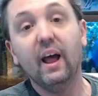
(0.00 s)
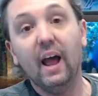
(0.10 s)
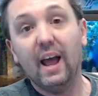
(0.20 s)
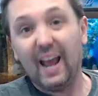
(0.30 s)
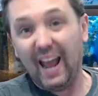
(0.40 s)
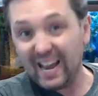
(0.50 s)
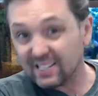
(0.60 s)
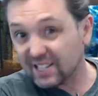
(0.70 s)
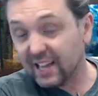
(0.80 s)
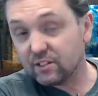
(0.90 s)
As that
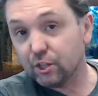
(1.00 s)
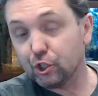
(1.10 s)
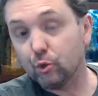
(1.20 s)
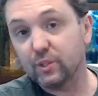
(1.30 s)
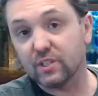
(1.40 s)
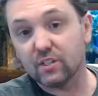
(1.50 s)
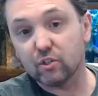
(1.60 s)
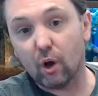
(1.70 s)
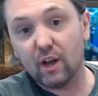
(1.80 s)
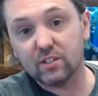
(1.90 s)
tissue is
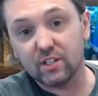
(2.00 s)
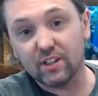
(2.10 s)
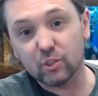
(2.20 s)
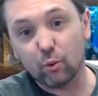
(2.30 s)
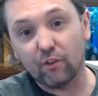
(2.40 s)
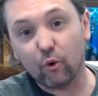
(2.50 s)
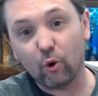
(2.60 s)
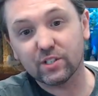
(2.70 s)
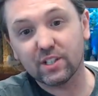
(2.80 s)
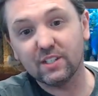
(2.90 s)
exhausted, this will of course
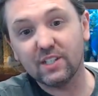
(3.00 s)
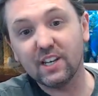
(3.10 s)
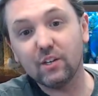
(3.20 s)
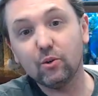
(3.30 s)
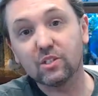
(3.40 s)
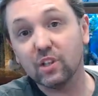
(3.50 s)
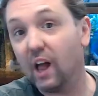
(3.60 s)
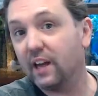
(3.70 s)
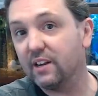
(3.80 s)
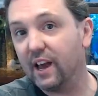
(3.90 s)
continue to slide
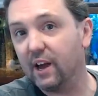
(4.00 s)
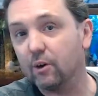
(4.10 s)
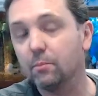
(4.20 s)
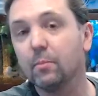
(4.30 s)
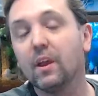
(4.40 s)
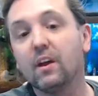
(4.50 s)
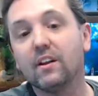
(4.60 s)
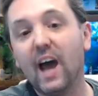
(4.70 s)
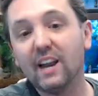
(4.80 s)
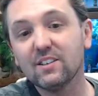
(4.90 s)
down. Not
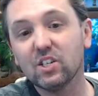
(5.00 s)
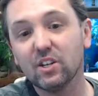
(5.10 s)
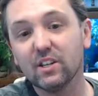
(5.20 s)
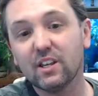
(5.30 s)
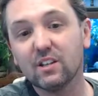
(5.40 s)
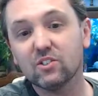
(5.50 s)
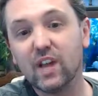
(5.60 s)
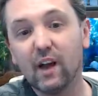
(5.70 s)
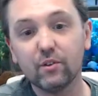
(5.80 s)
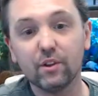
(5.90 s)
until it gets down to
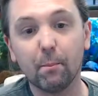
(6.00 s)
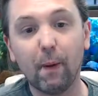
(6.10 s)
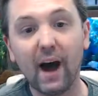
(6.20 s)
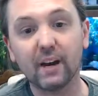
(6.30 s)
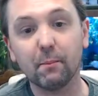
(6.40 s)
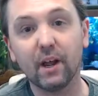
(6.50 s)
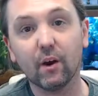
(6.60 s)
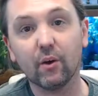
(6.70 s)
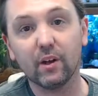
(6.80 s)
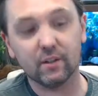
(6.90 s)
the bottom area
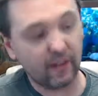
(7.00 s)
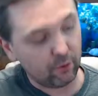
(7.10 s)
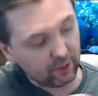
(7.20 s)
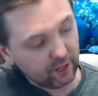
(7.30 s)
down here